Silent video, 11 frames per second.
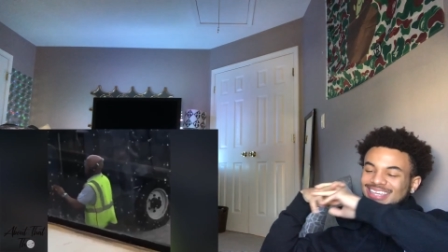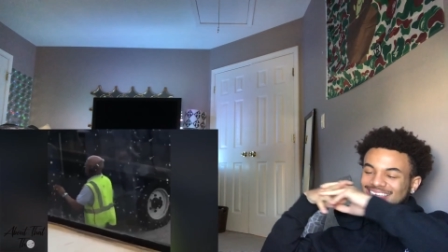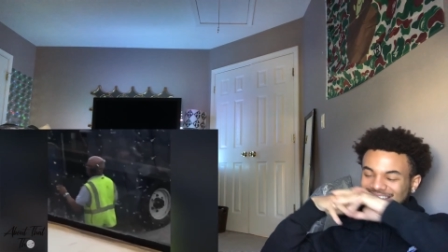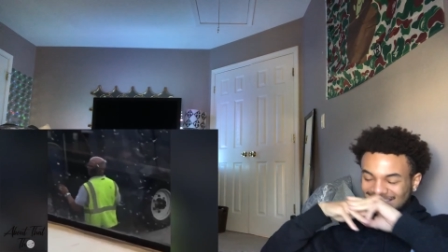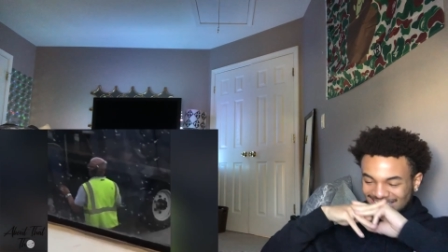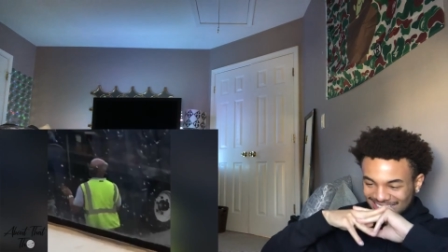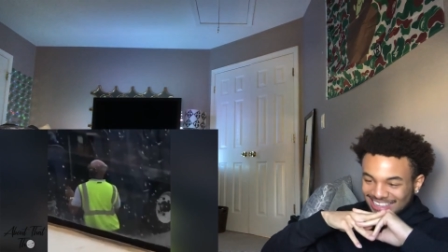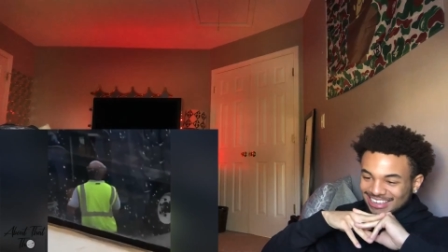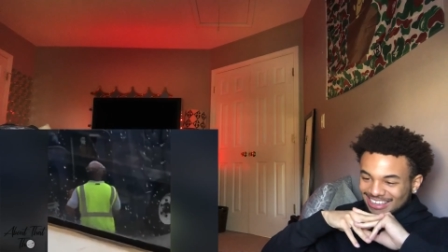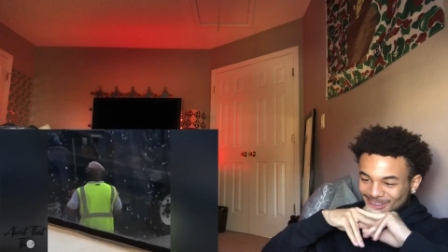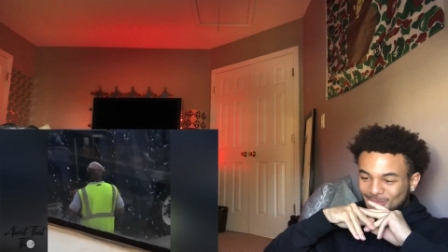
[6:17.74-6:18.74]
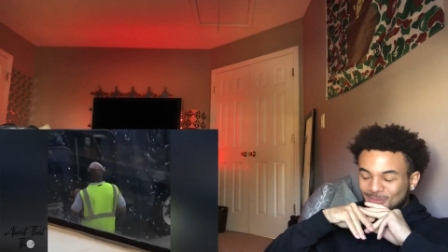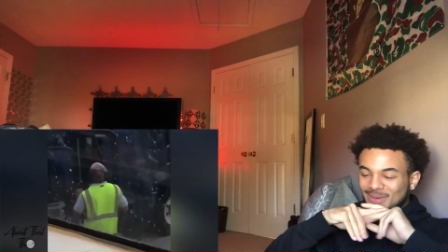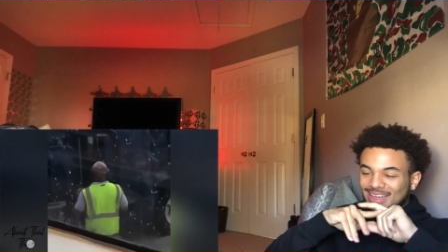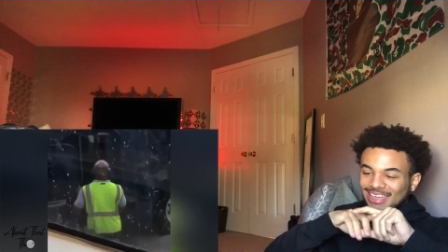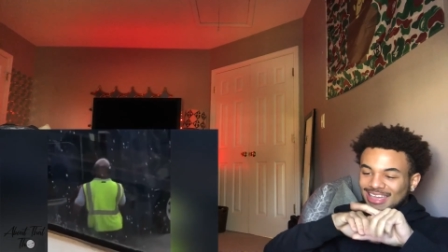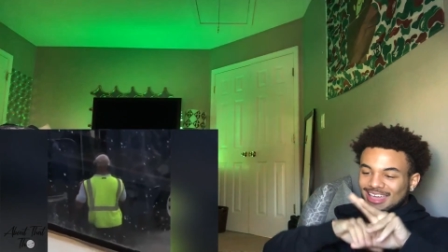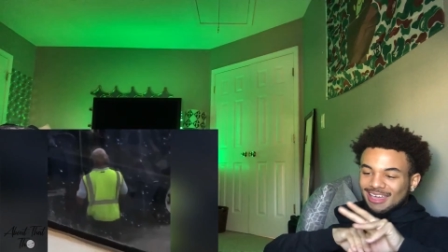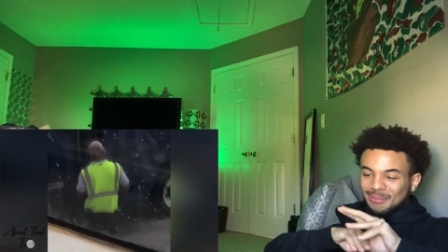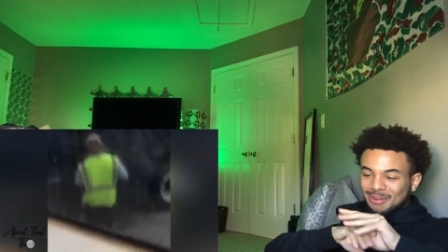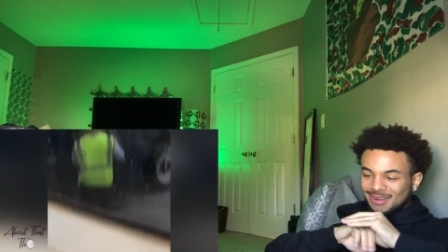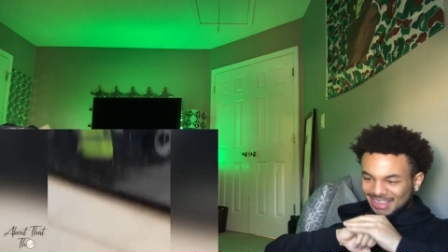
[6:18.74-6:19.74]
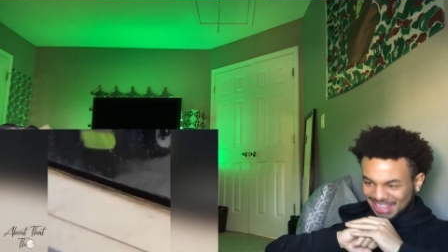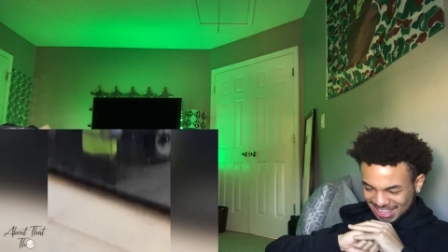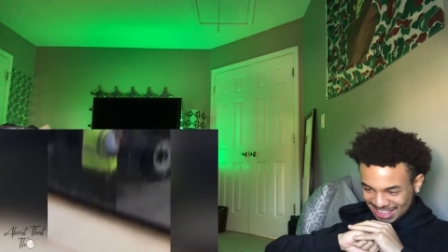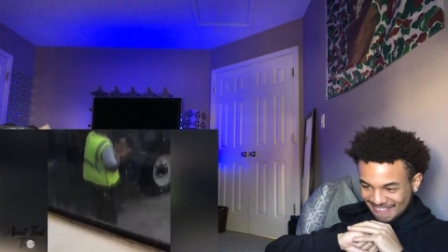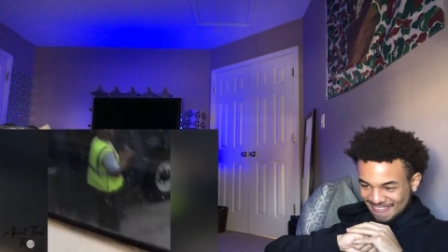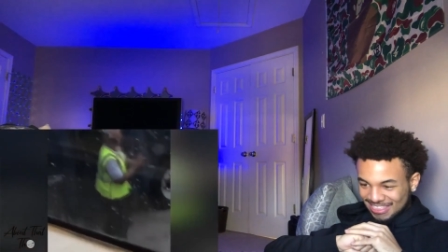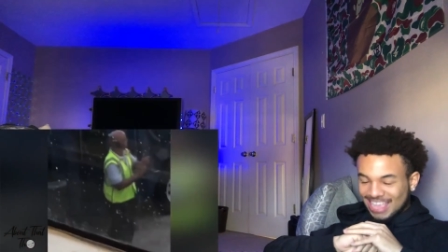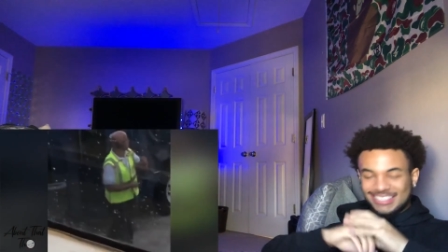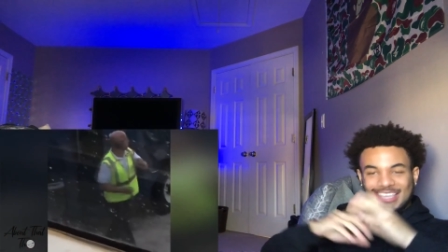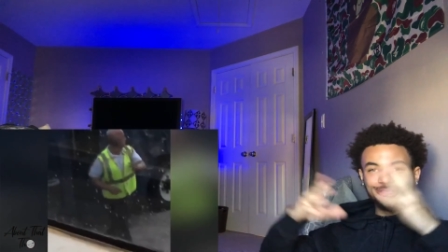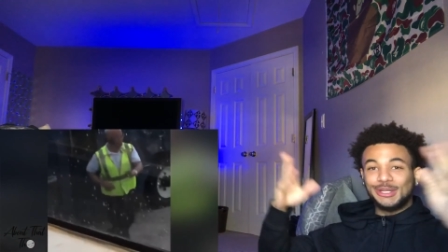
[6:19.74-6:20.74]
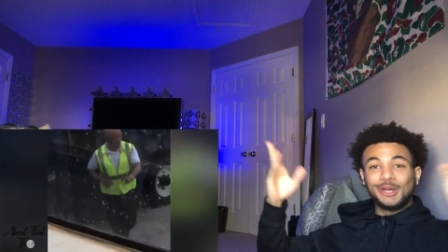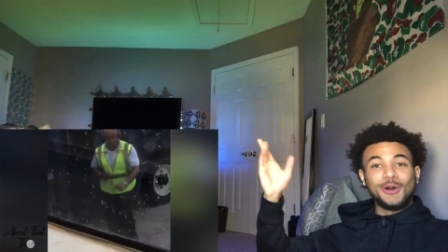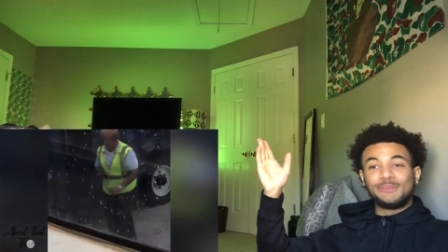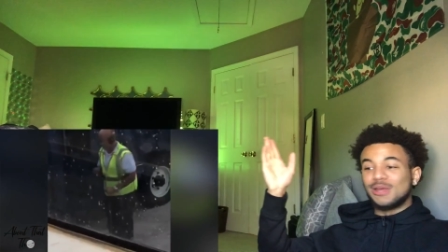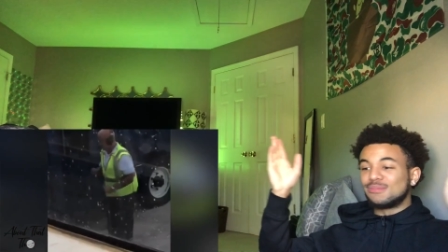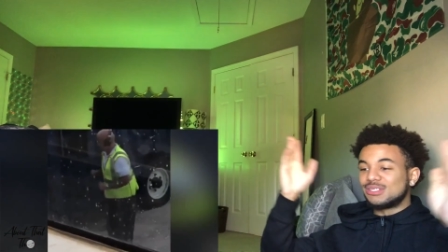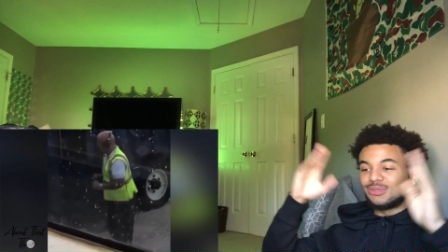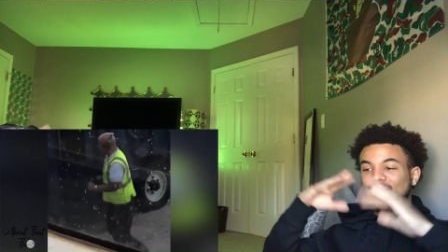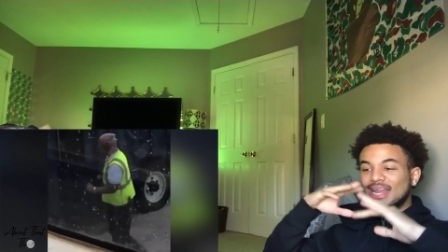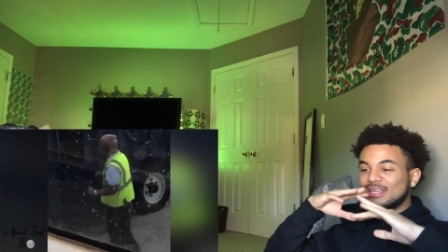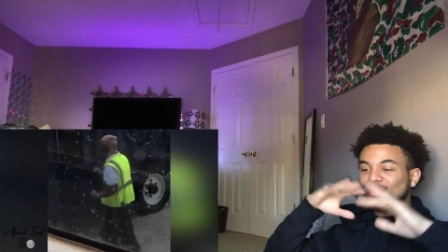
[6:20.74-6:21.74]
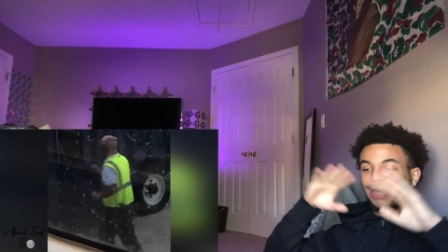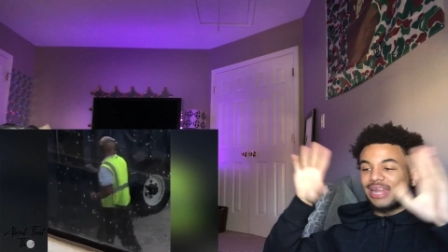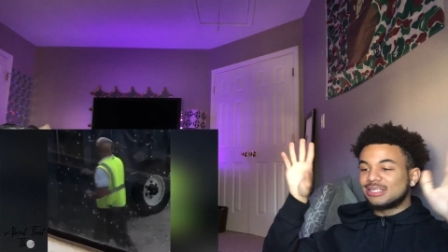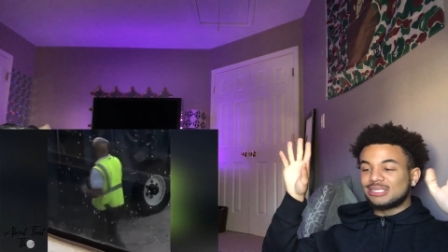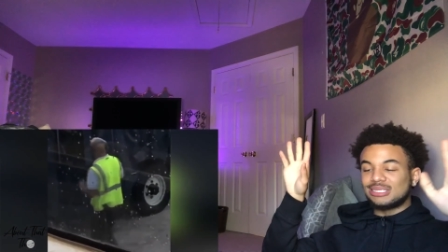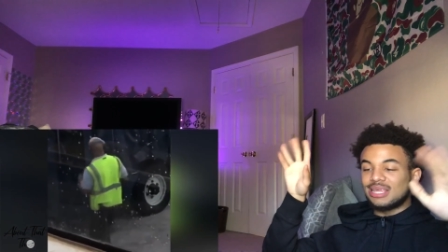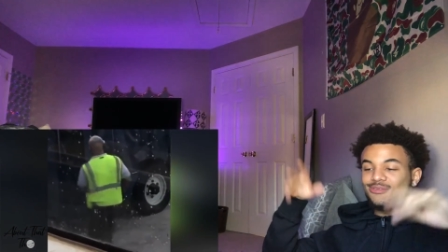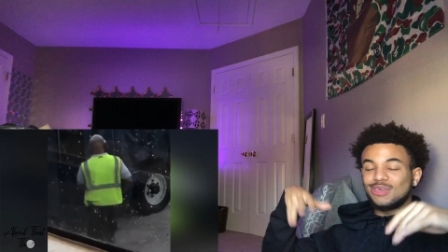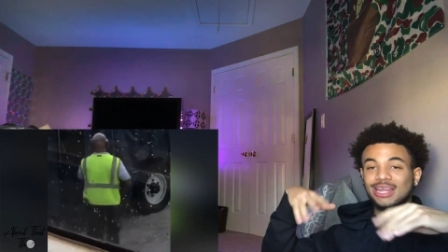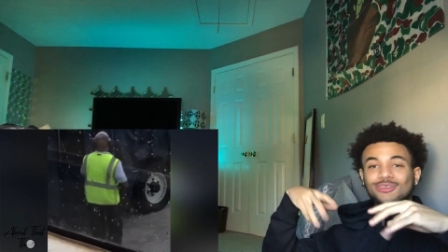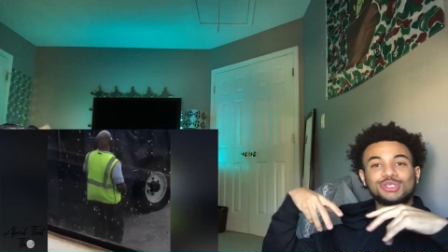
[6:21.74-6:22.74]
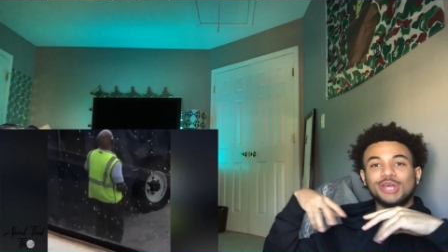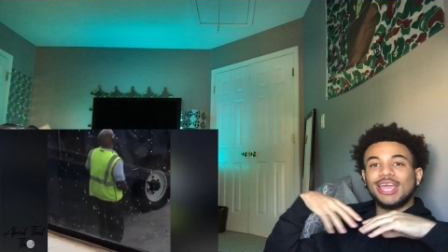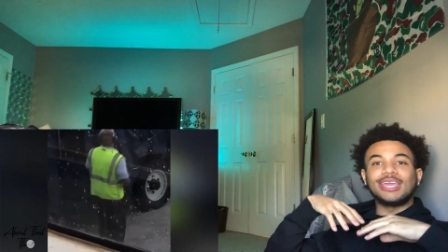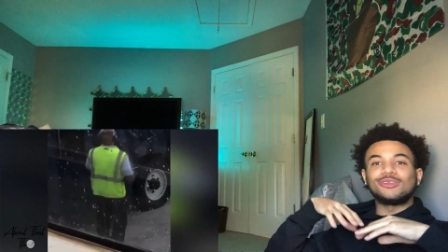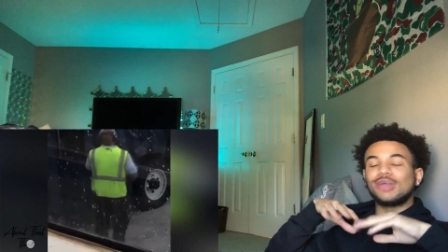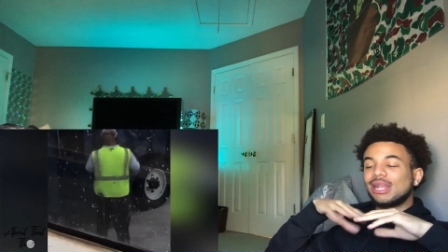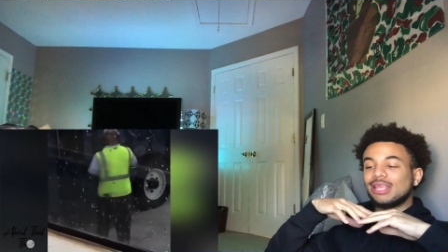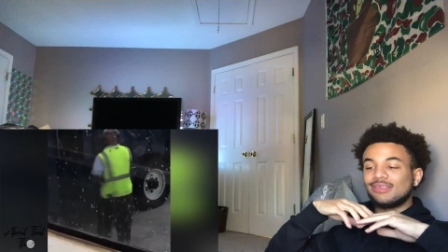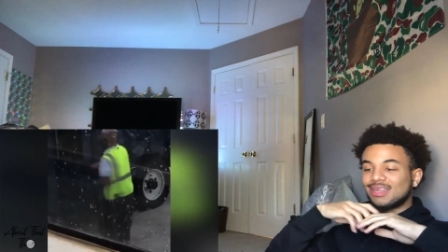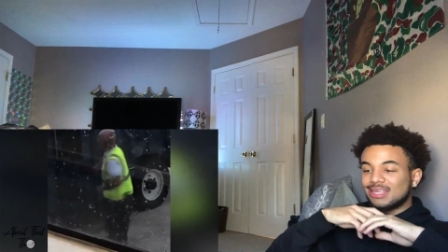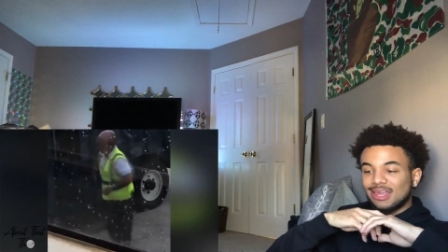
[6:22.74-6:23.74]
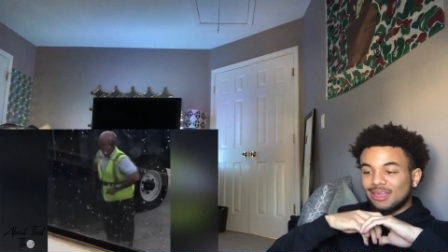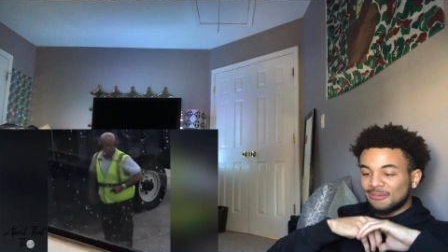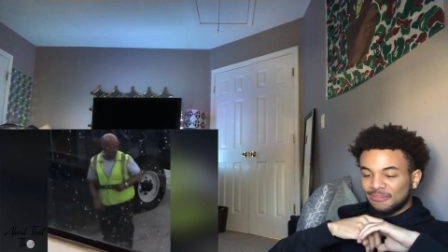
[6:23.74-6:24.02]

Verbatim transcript: oh my it takes away the whole purpose. You got you got to just leave. You can't even try again. You got to leave after that.